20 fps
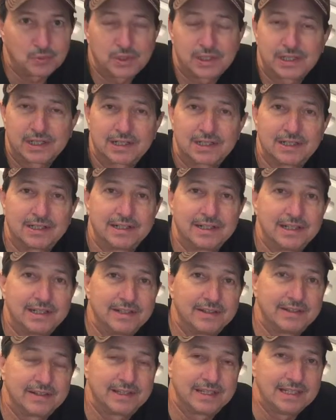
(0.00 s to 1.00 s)
water
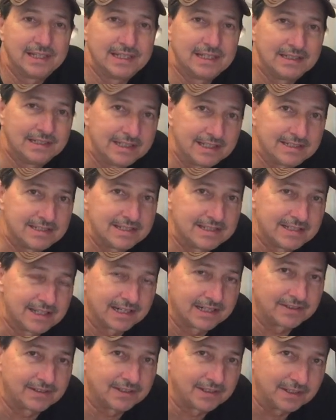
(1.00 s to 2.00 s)
in the leak
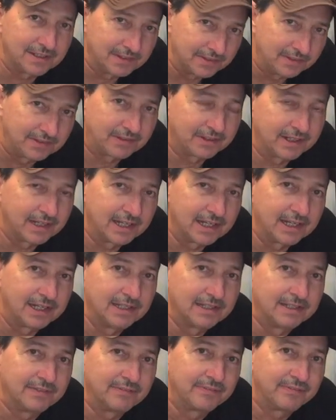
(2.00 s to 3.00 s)
detector
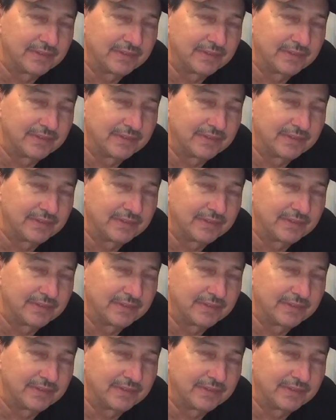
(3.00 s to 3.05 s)
tray